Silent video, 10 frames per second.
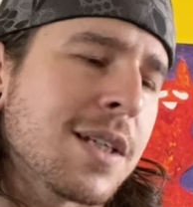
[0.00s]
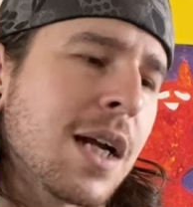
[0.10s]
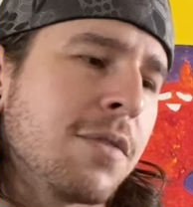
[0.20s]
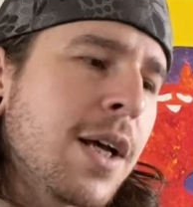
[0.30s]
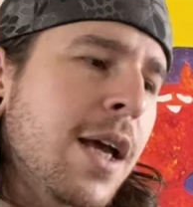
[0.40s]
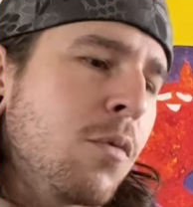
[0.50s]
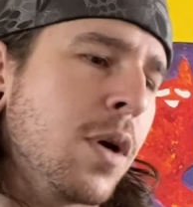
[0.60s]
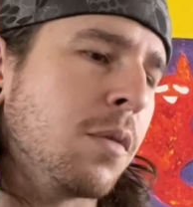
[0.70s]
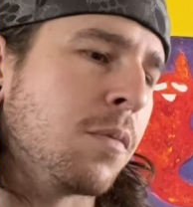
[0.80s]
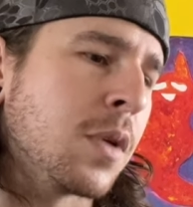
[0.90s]
kind of like,
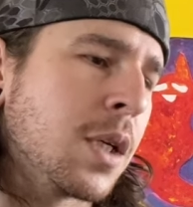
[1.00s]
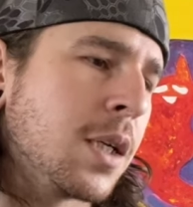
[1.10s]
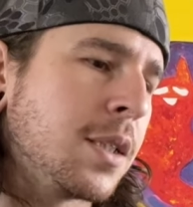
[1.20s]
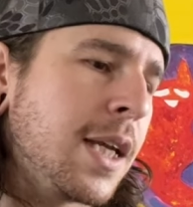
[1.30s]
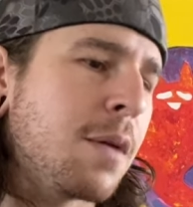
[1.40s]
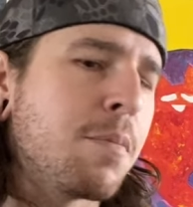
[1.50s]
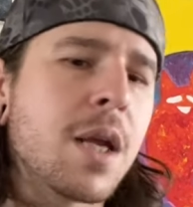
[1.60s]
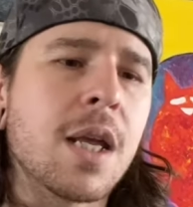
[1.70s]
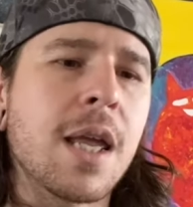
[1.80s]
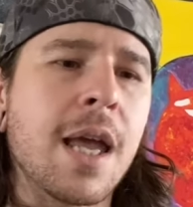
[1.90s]
well, take a
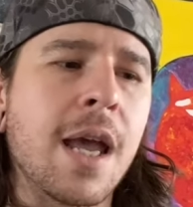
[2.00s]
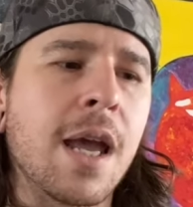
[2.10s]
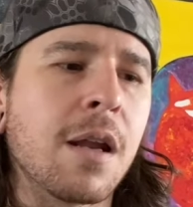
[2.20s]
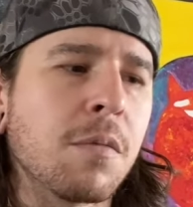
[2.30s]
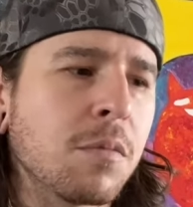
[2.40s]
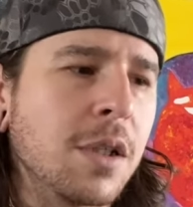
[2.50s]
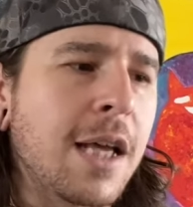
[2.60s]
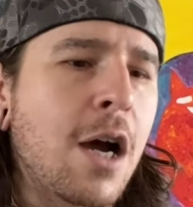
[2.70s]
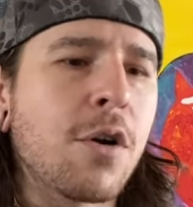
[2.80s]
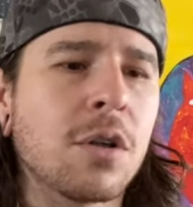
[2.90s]
minute and
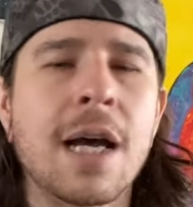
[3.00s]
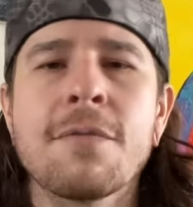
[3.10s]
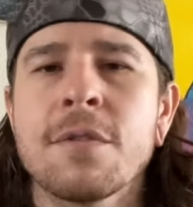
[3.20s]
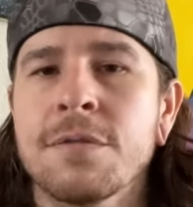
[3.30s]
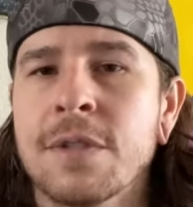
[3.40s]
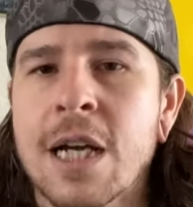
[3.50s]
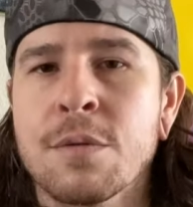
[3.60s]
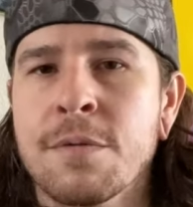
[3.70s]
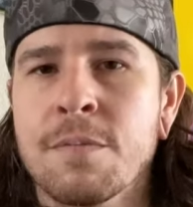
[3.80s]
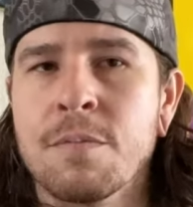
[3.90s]
allow your life to flash
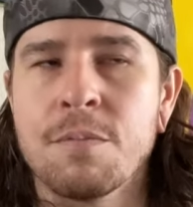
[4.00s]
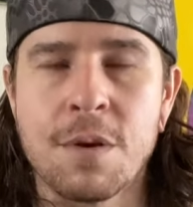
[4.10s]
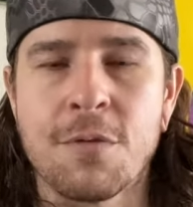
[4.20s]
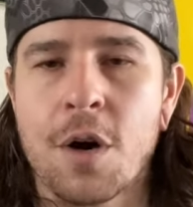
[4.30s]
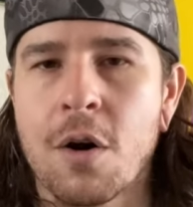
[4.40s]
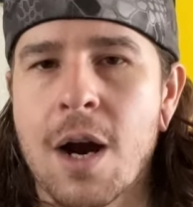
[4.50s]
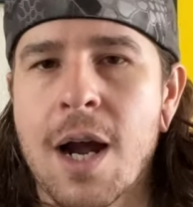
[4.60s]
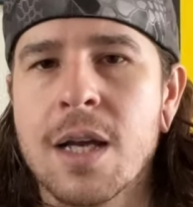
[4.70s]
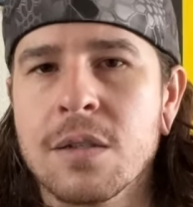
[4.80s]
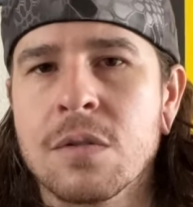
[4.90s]
before your
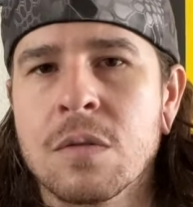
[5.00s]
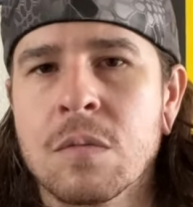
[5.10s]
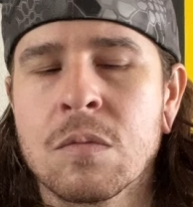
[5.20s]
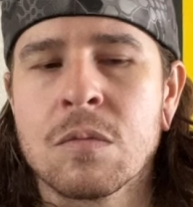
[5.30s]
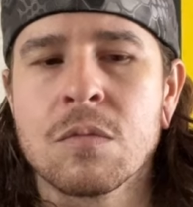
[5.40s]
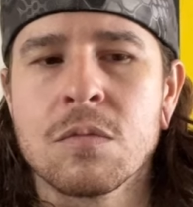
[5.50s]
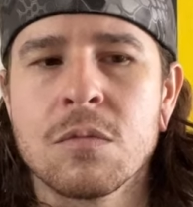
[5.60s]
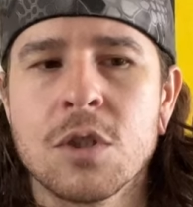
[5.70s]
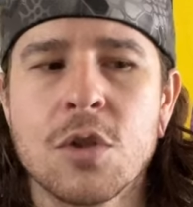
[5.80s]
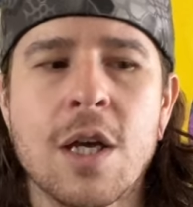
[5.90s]
eyes
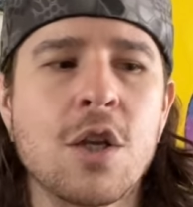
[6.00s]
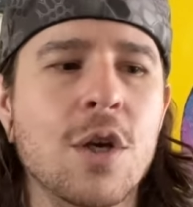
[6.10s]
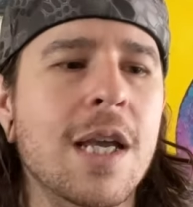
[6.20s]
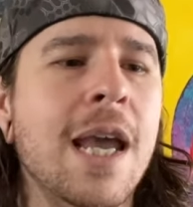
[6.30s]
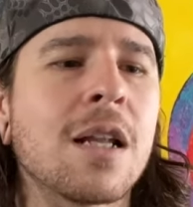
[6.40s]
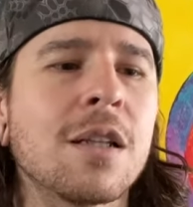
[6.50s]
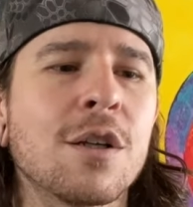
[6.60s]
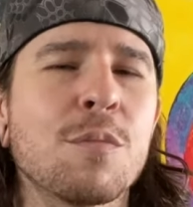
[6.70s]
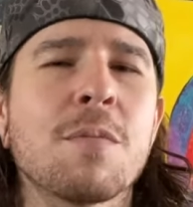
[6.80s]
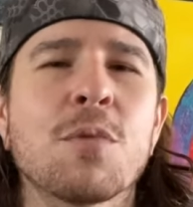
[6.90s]
so that you can gain a
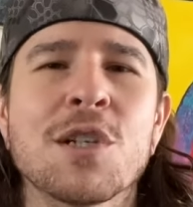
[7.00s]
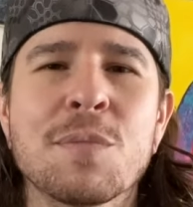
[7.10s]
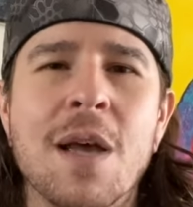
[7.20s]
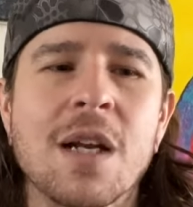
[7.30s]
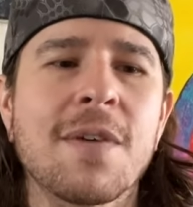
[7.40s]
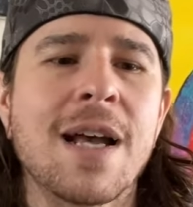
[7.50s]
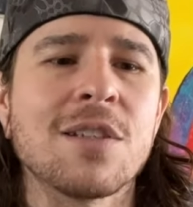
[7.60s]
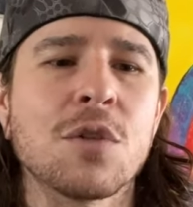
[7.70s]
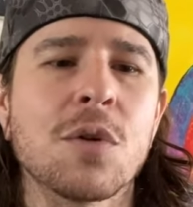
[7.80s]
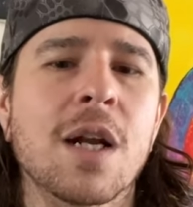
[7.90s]
little bit of perspective as
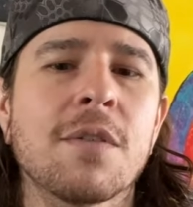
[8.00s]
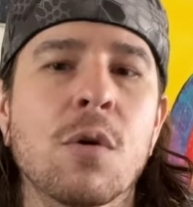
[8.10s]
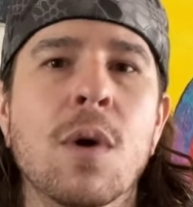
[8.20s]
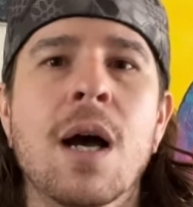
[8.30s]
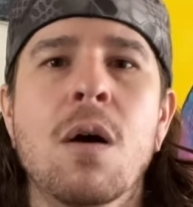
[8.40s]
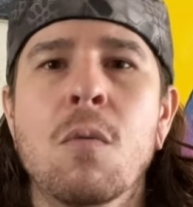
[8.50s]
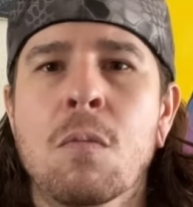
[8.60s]
to kind of like, wow,